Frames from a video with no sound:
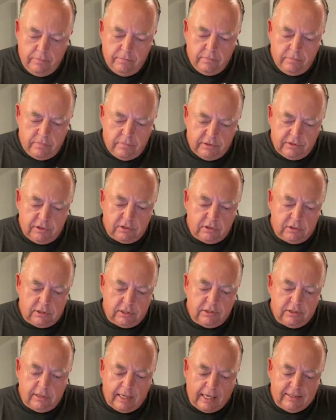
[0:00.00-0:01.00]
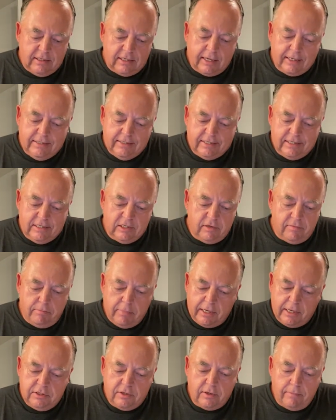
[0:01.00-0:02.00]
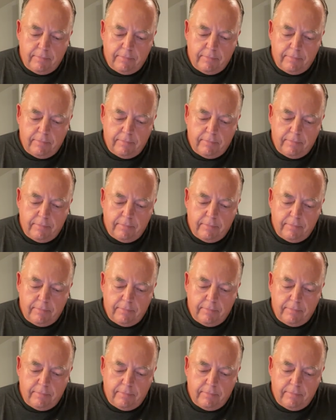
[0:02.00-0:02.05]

this SI system based on